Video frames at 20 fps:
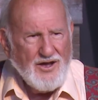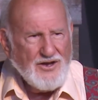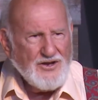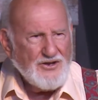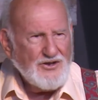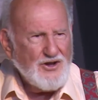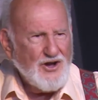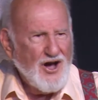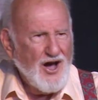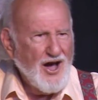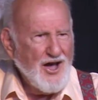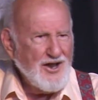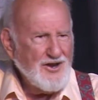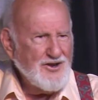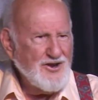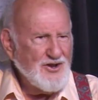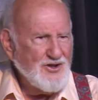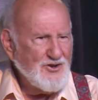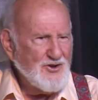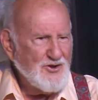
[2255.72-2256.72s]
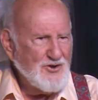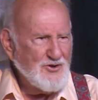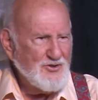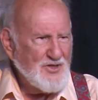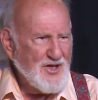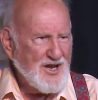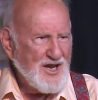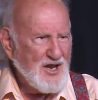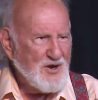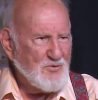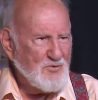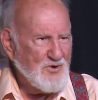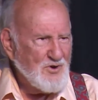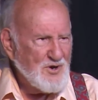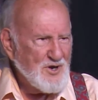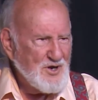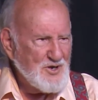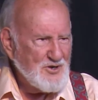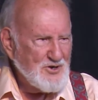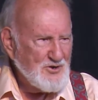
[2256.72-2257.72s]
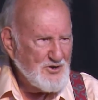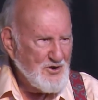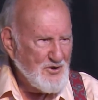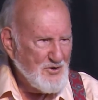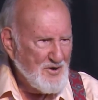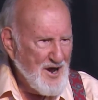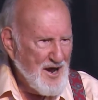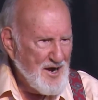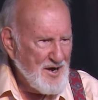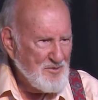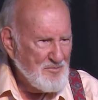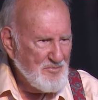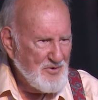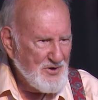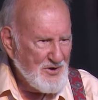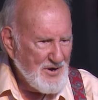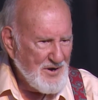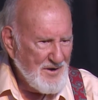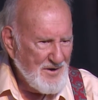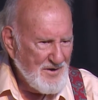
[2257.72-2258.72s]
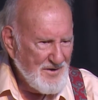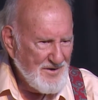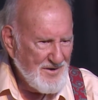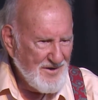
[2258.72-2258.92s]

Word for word: God knew that He wanted you to write a book